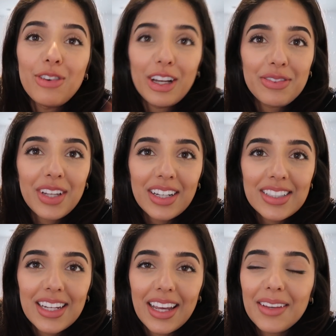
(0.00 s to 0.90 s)
For iftar
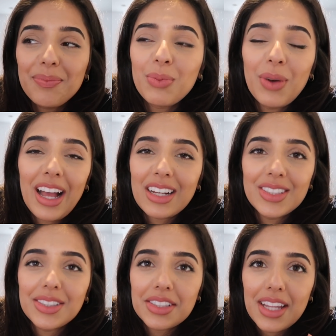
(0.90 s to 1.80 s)
today, we're
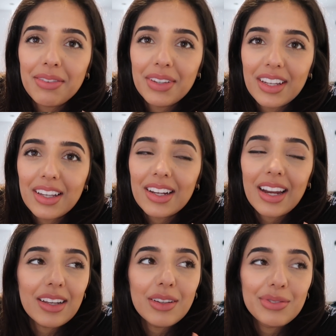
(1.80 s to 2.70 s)
actually just having
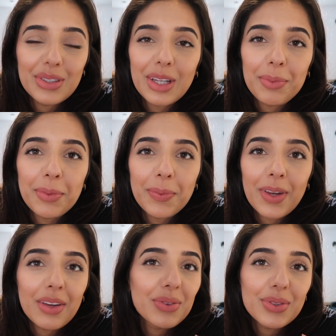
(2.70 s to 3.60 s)
like food that my mum
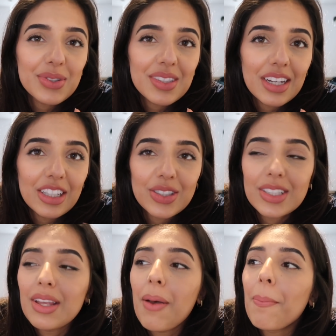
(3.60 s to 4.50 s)
gave, which was delicious.